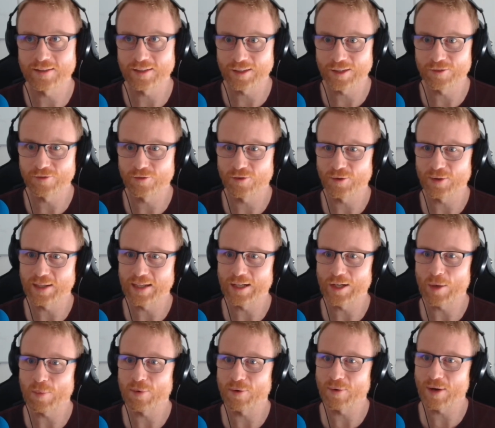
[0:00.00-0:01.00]
Delivery
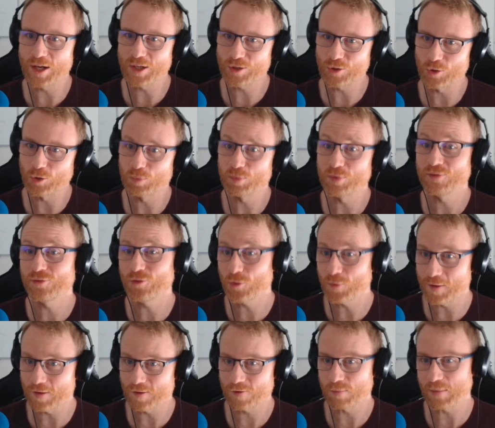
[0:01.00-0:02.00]
and Operational
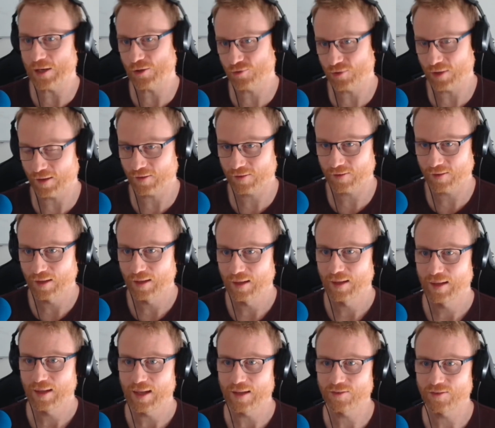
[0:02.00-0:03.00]
Performance Metrics,
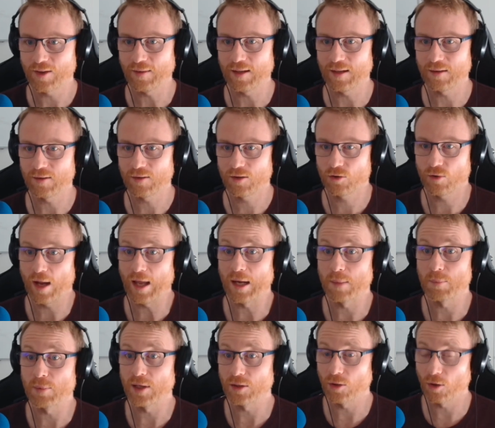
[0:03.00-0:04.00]
something
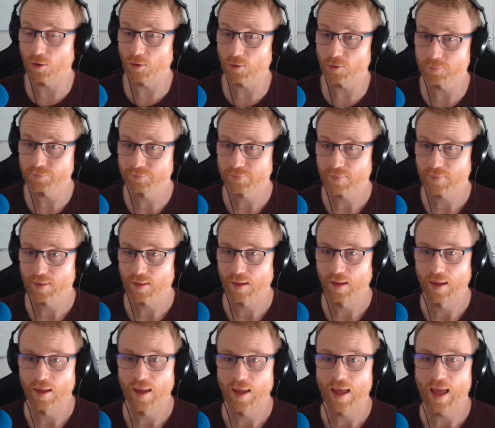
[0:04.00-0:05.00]
created by Google.
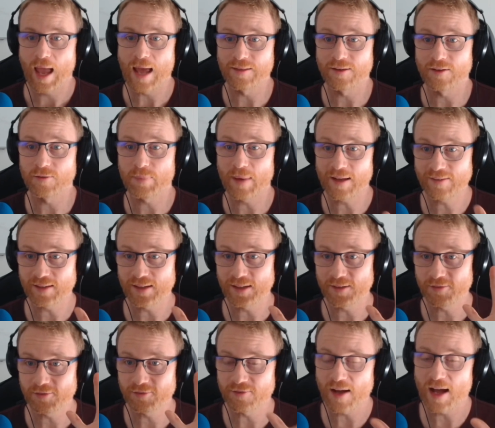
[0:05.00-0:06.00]
And there's basically
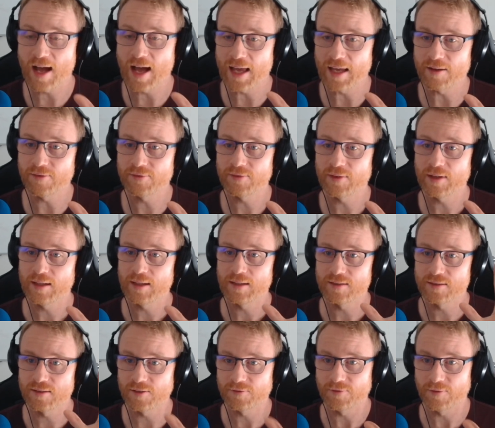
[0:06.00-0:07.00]
5
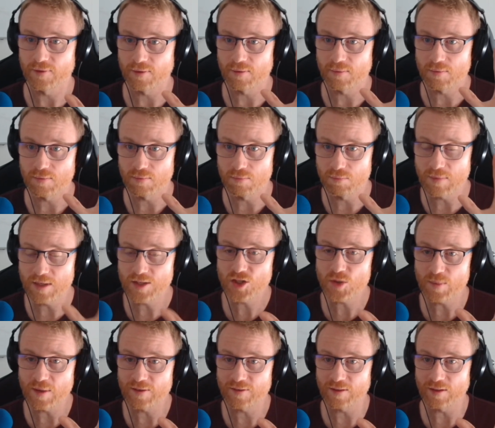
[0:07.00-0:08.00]
different
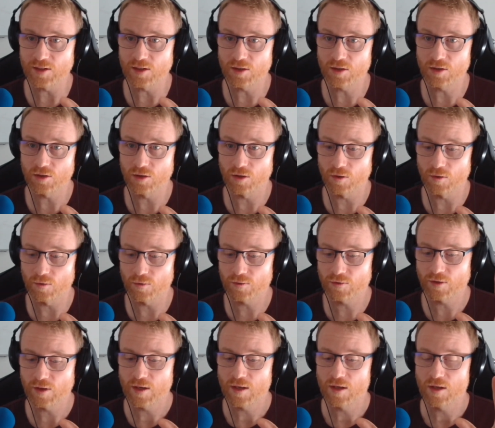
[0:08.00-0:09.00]
measurements that you can
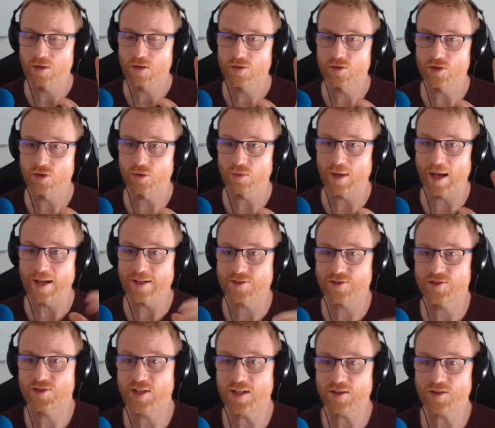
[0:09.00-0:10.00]
use to
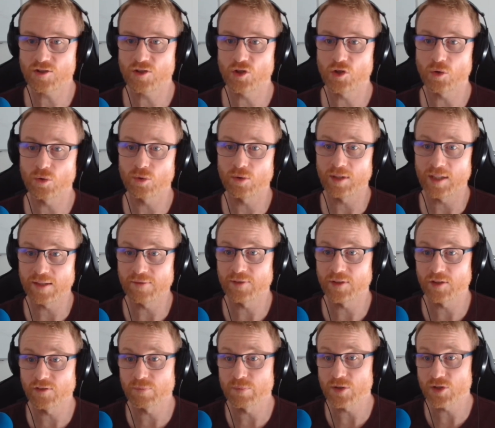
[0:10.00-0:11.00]
assess your
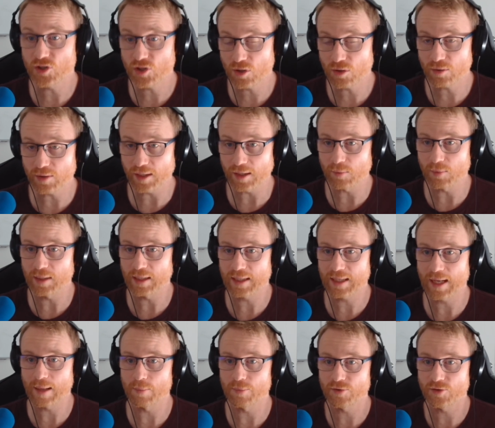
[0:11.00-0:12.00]
level of maturity when it
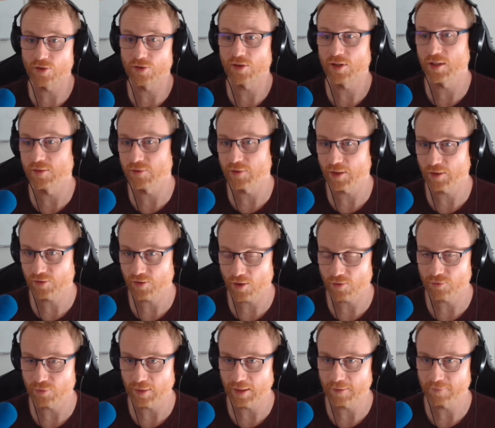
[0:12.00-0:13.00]
comes to delivering
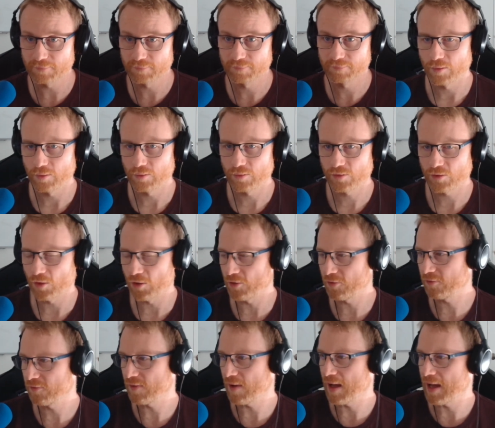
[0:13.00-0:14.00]
software. So the
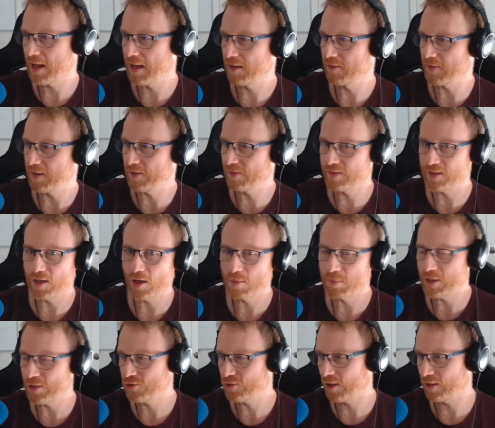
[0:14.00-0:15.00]
5 SDO
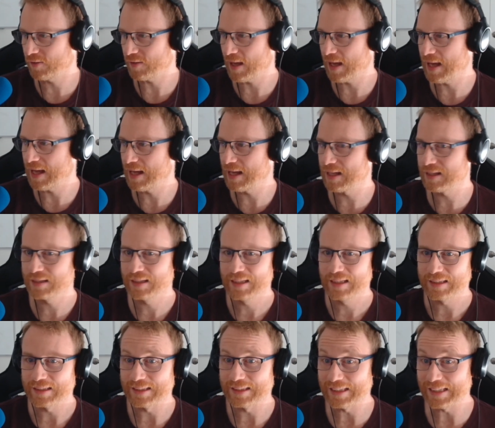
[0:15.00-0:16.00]
metrics are
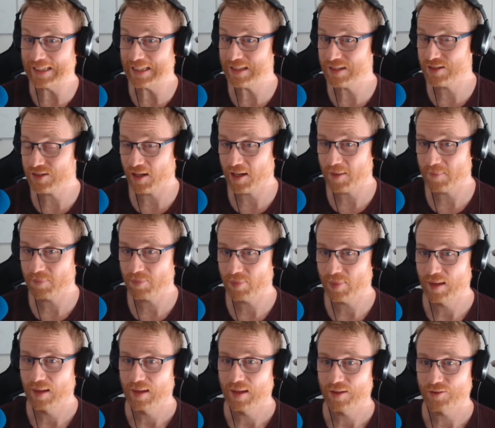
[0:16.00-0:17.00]
lead time.
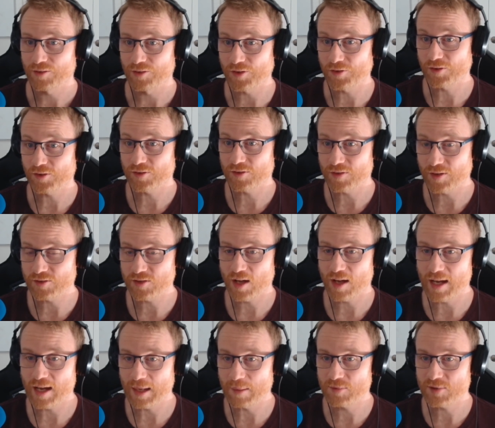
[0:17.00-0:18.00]
So this is the
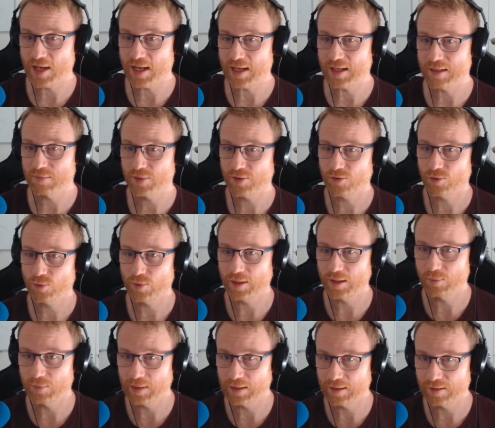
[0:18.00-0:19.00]
time taken
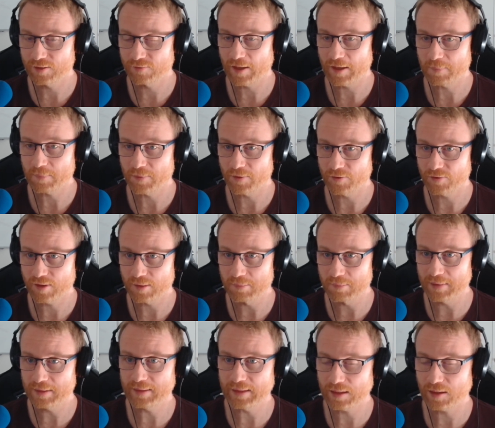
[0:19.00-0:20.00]
between when developers
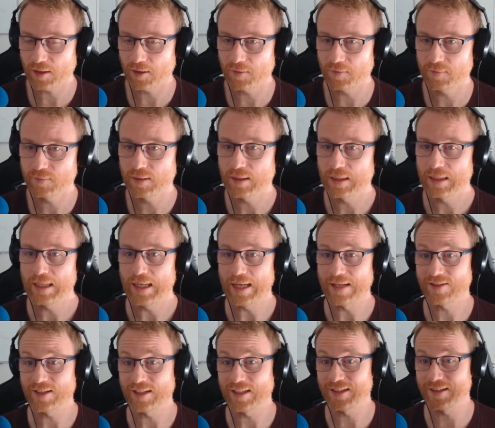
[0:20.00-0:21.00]
commit their code
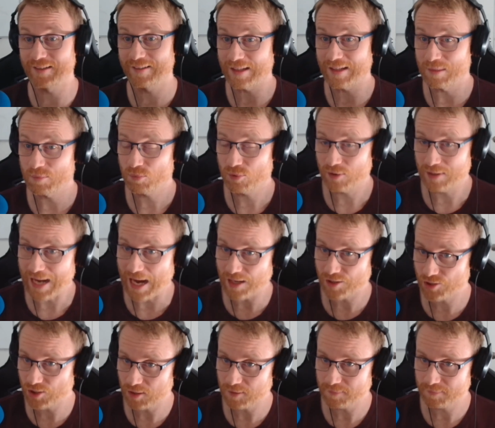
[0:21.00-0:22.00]
until it is in
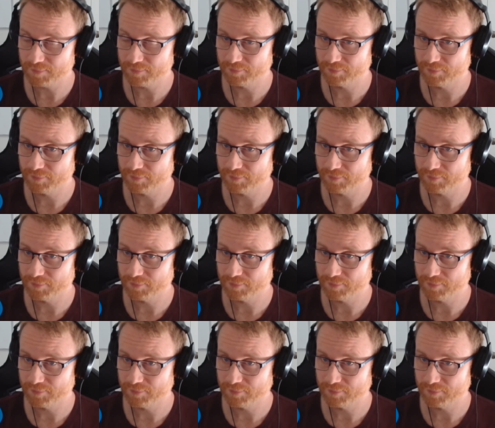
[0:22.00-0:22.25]
production.